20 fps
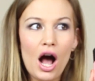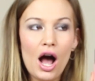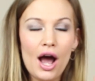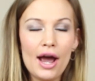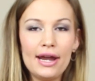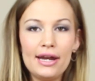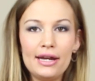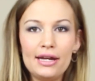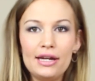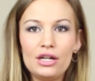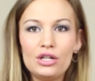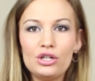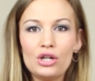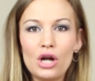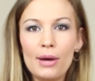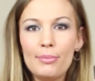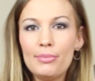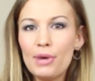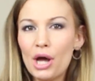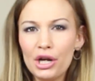I
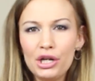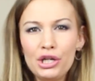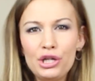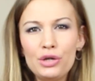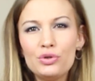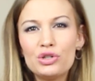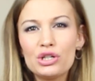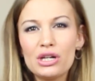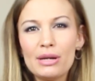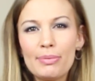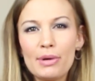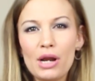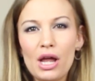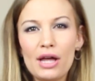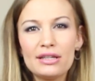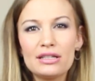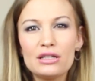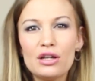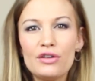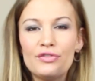am not a huge lip
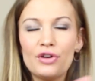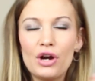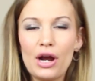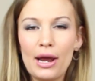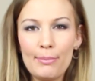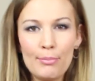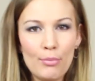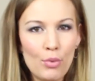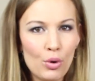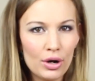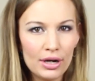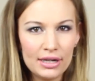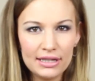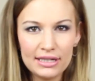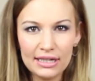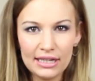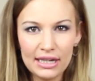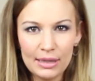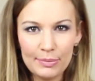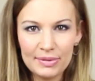gloss lover. I'm more
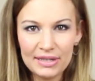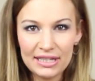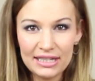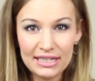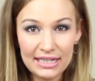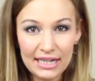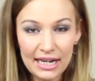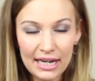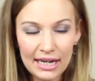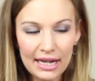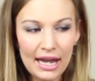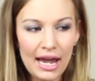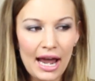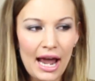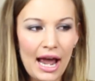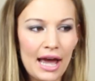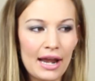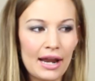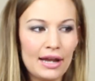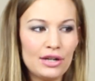into lipstick,
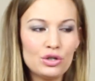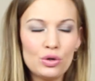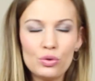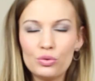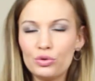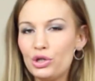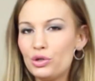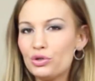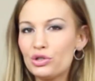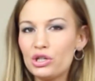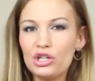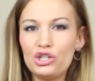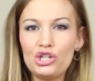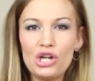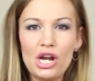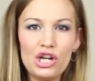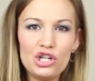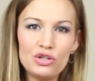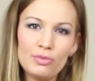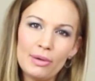and I don't usually
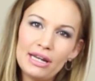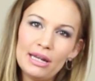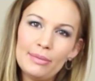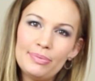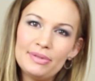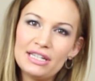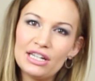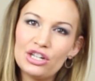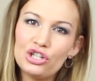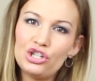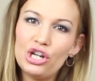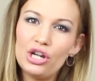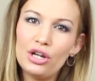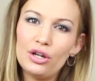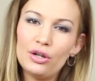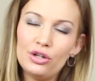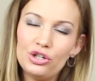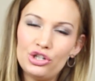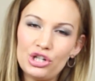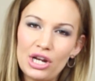change my
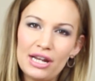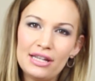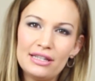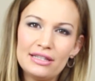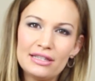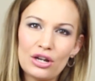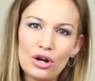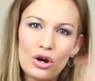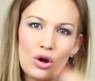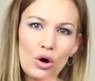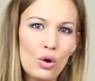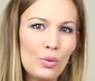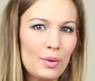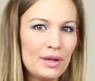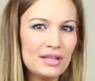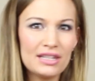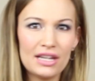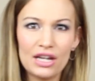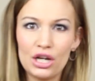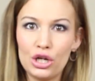lipstick shades. They're
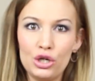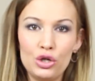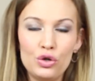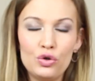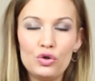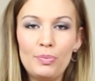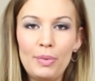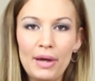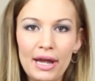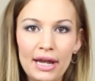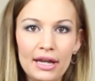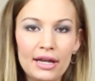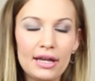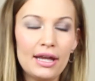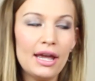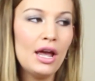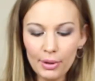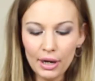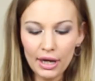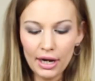always like a nude
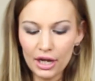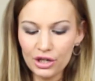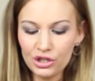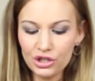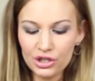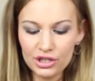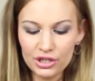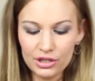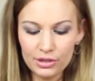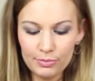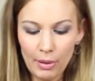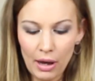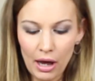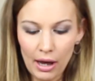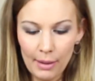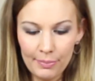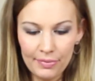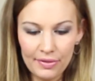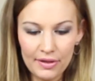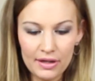pink, but I just
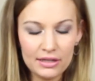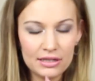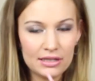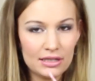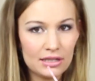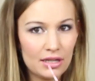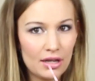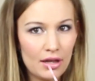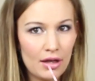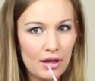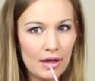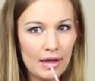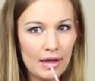popped this.